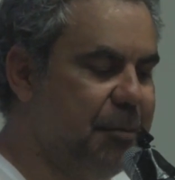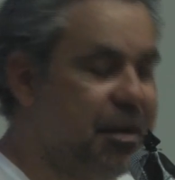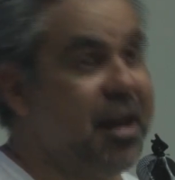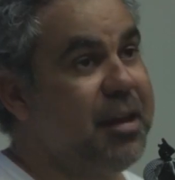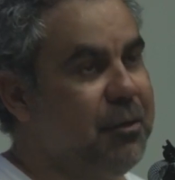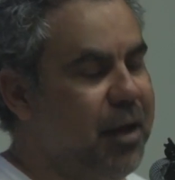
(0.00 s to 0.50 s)

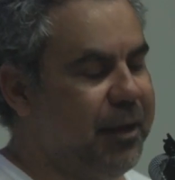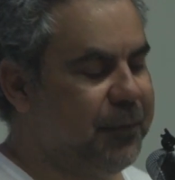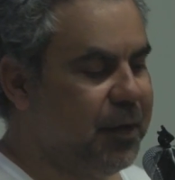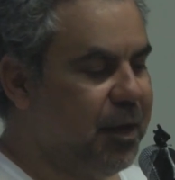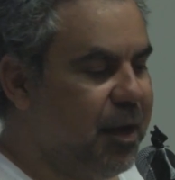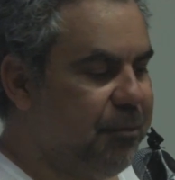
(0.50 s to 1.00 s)
But anyway,
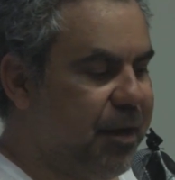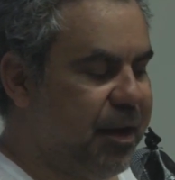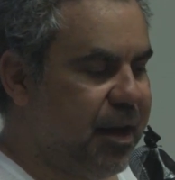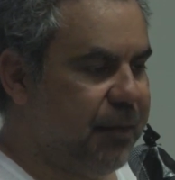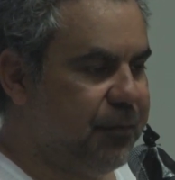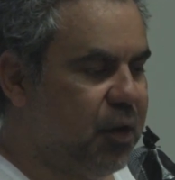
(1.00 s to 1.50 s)

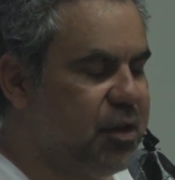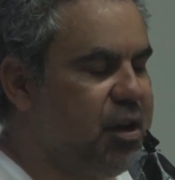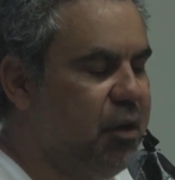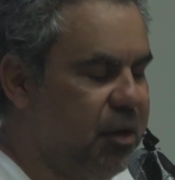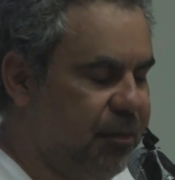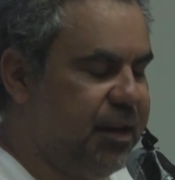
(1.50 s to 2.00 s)
oh, you
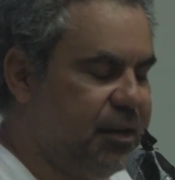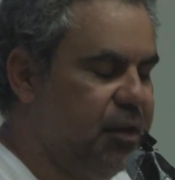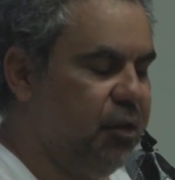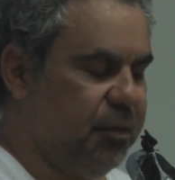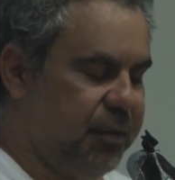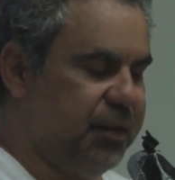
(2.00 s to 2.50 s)
know what I
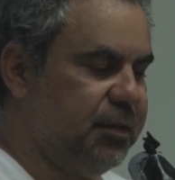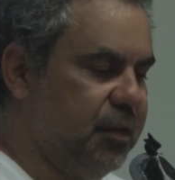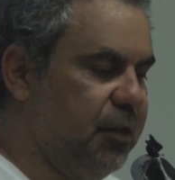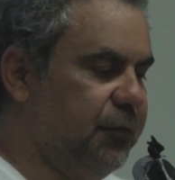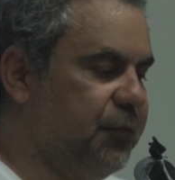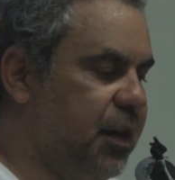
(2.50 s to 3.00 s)
mean,
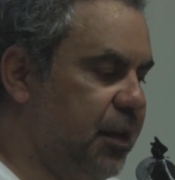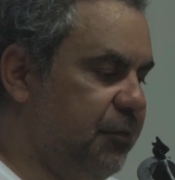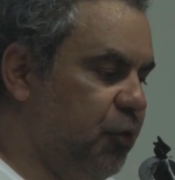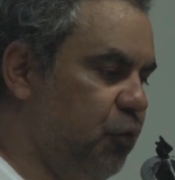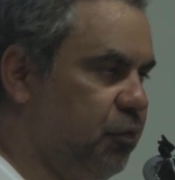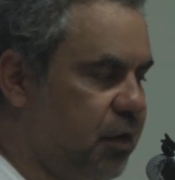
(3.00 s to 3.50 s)
So, yeah,
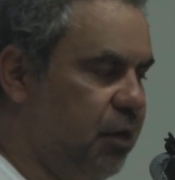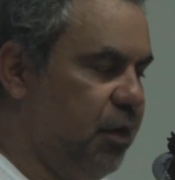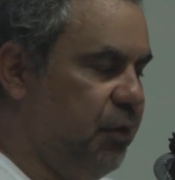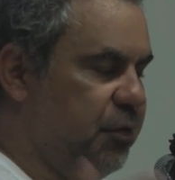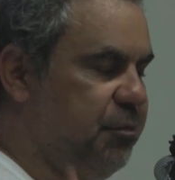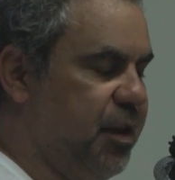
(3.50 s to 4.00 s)
or go
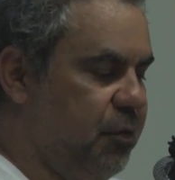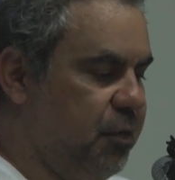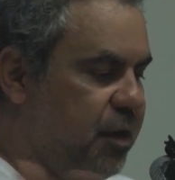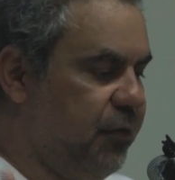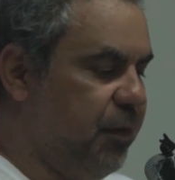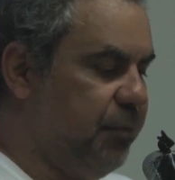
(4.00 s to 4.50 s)
out with me or
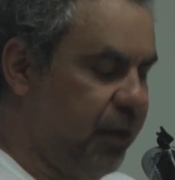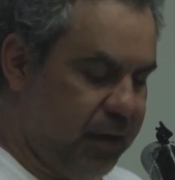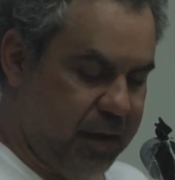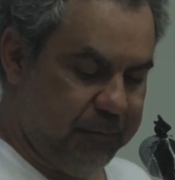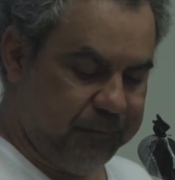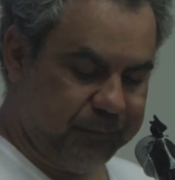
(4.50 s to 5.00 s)
whatever. But
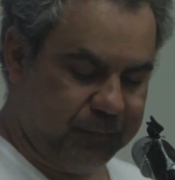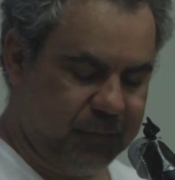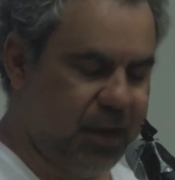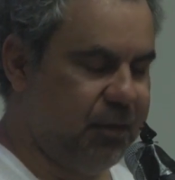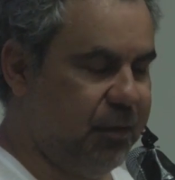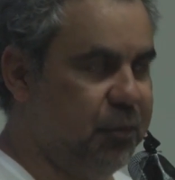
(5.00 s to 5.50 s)

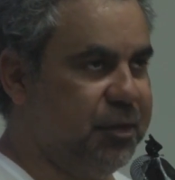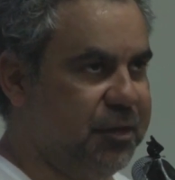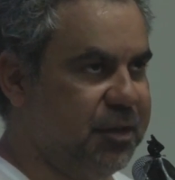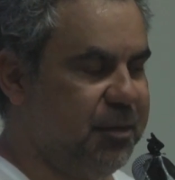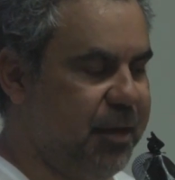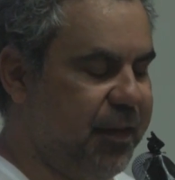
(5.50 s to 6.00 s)
anyway, it wasn't
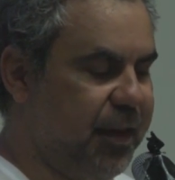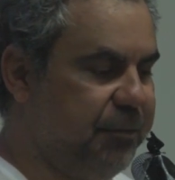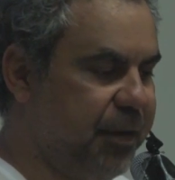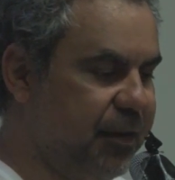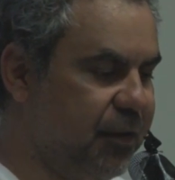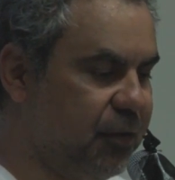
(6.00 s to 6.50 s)
just about
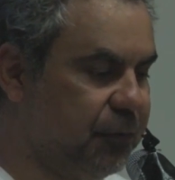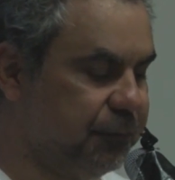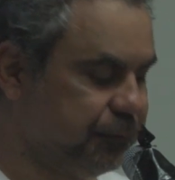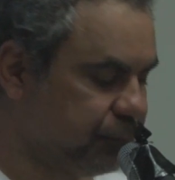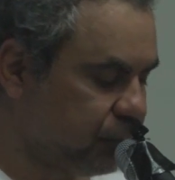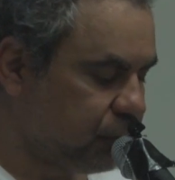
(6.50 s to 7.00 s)
that. But
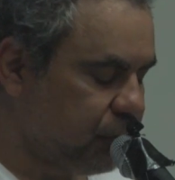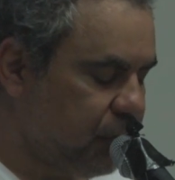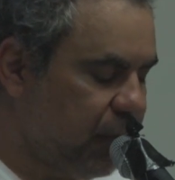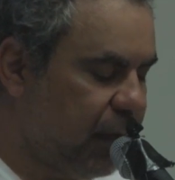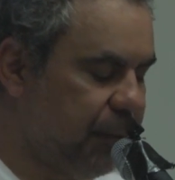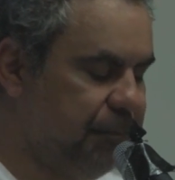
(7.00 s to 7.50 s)
look,
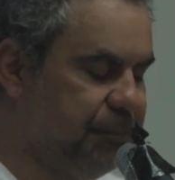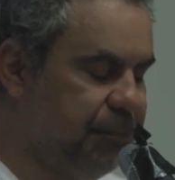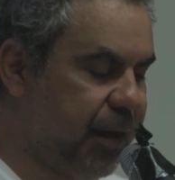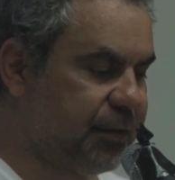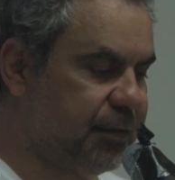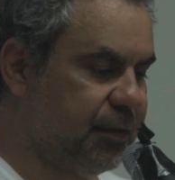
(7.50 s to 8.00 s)

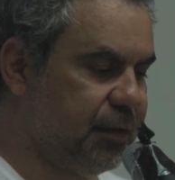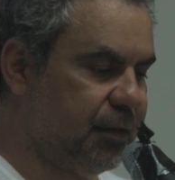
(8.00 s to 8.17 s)
back to